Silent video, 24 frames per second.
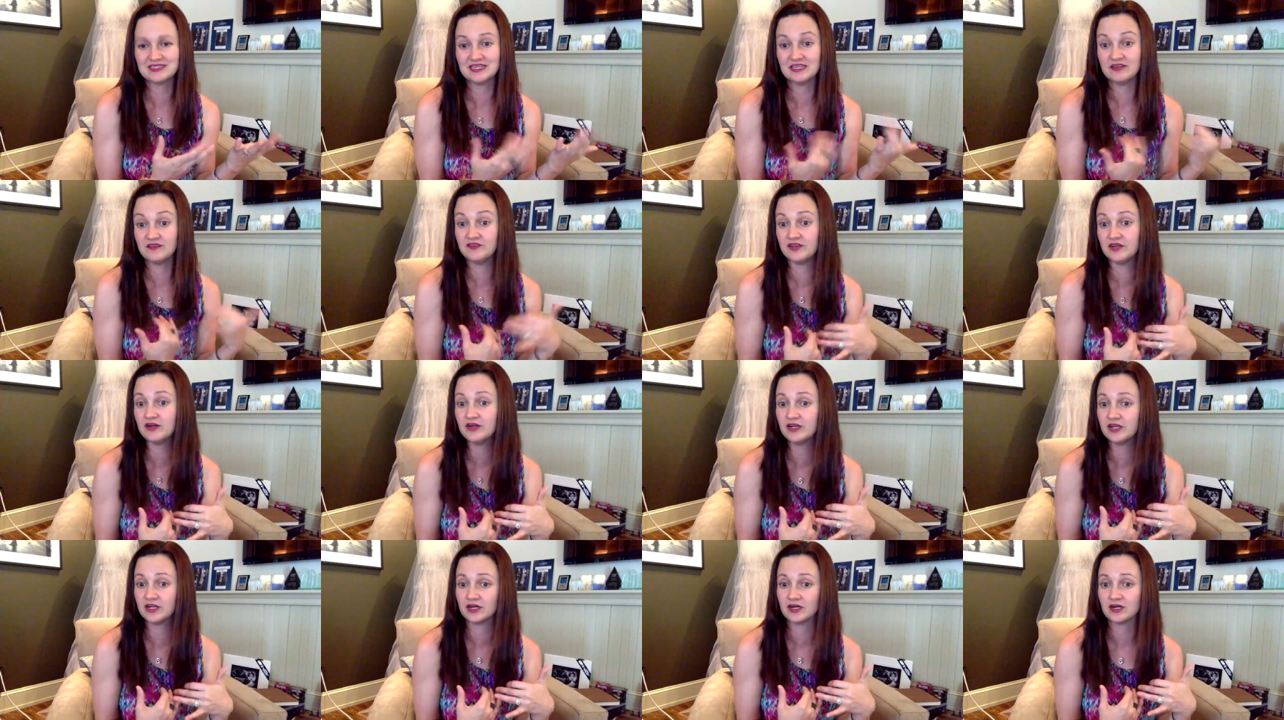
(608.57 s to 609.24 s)

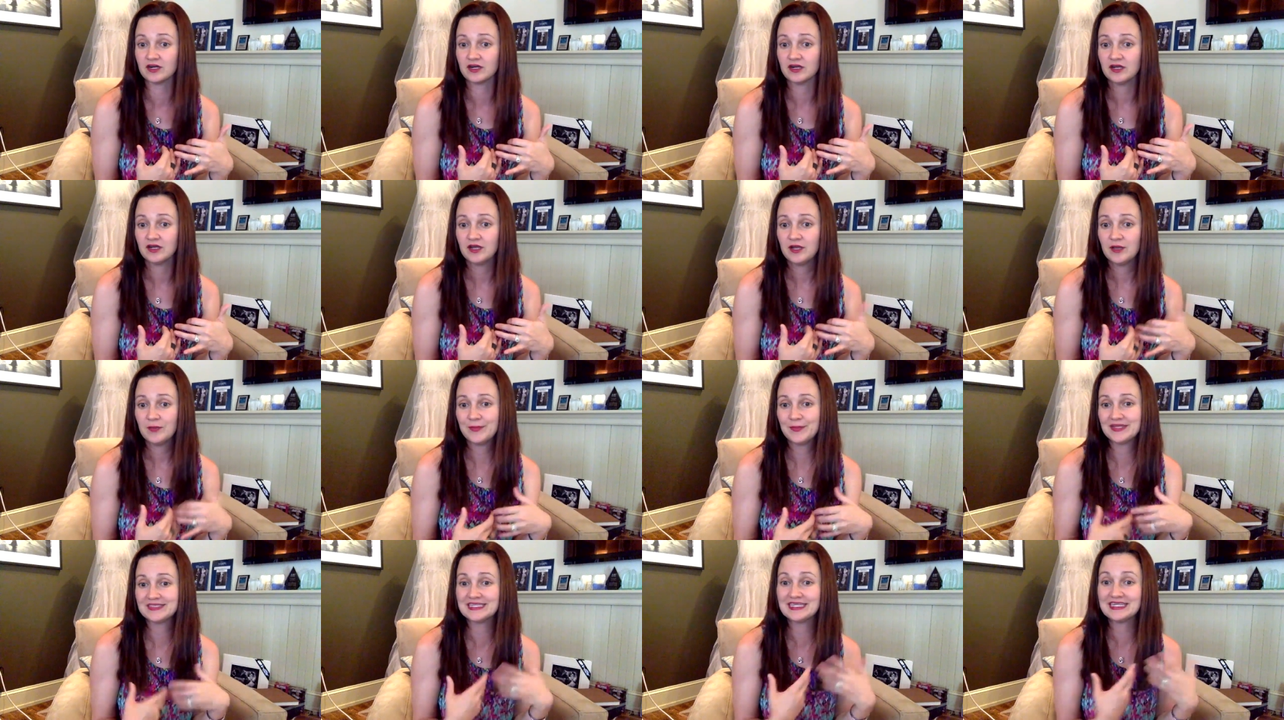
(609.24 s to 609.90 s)
inferior
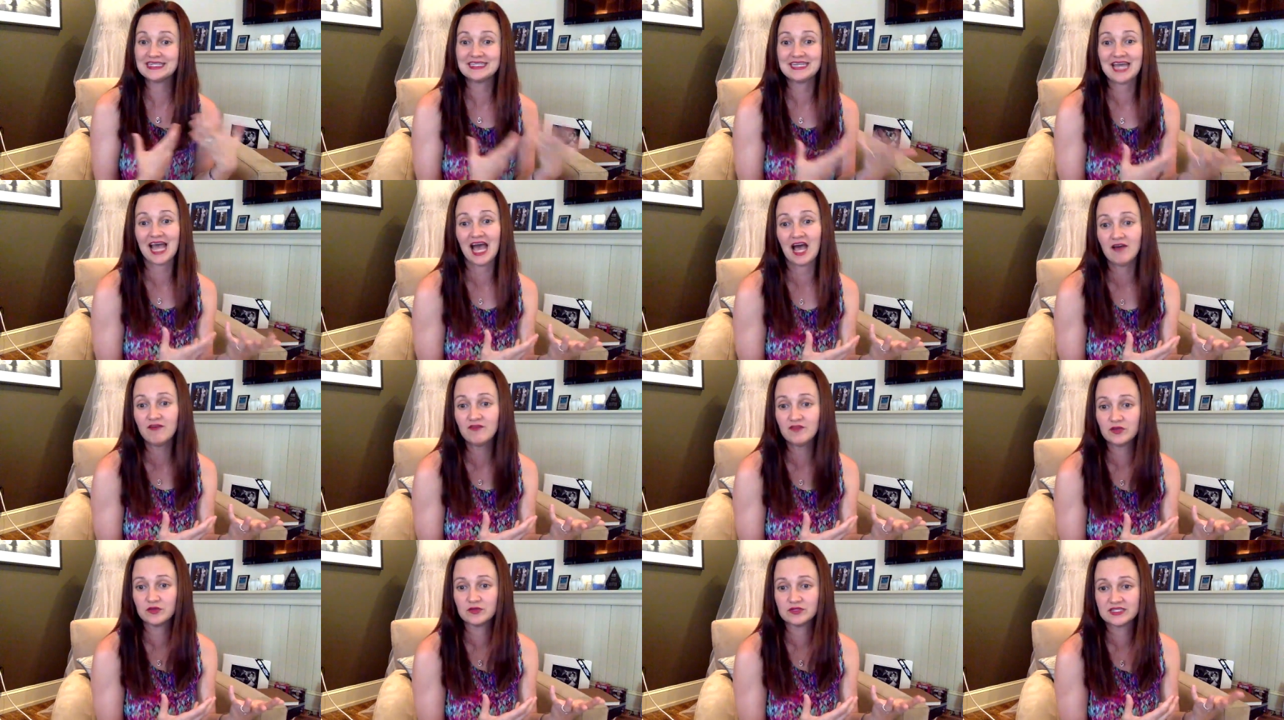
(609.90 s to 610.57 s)
because they didn't
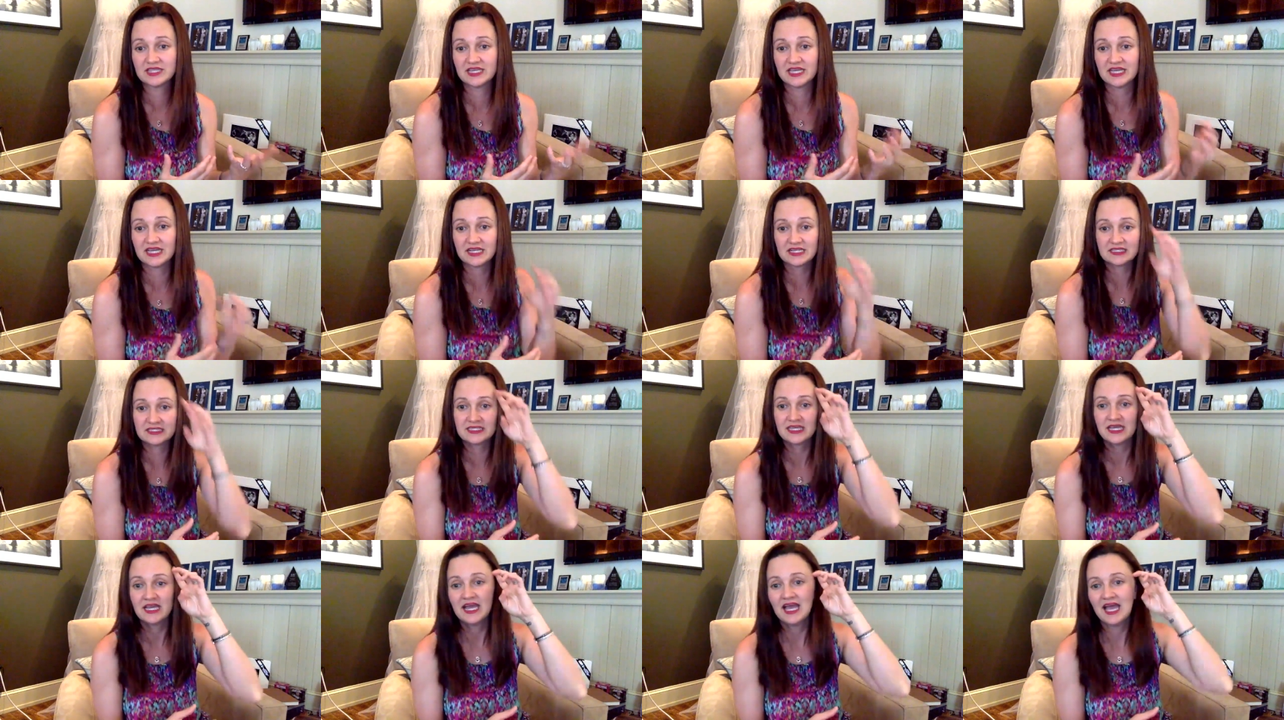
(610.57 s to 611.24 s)
have those
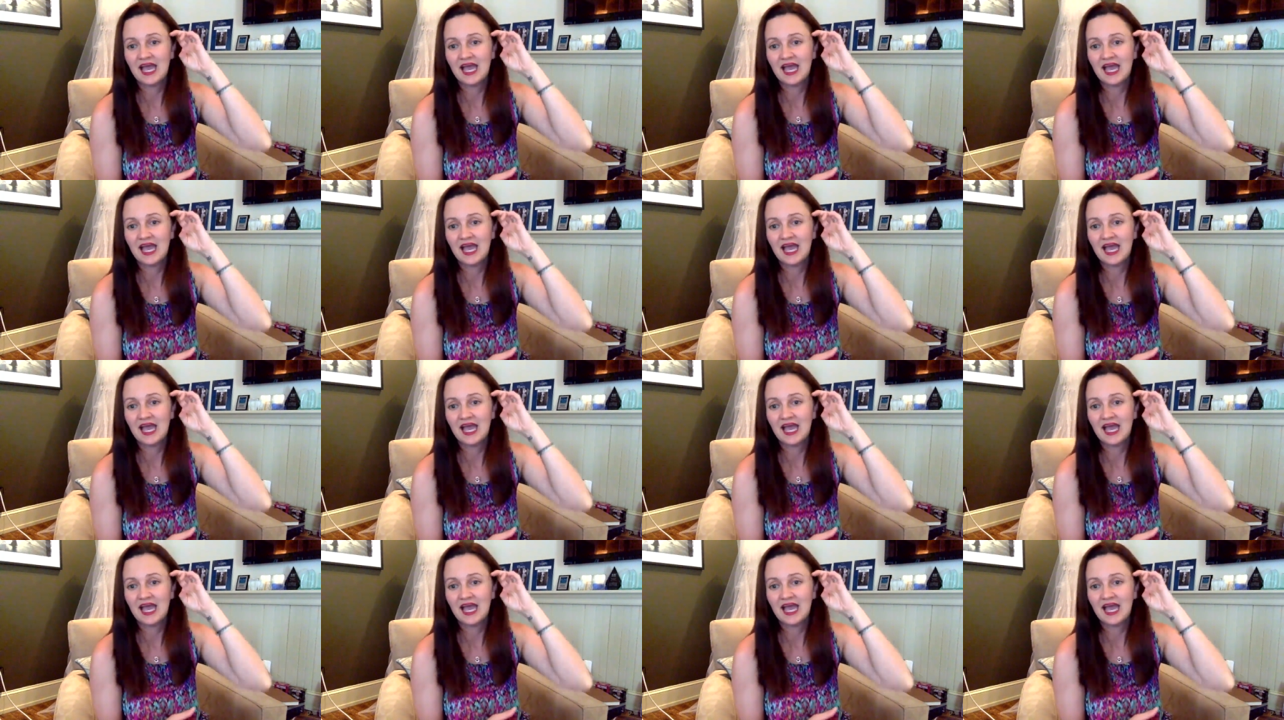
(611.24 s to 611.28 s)
things.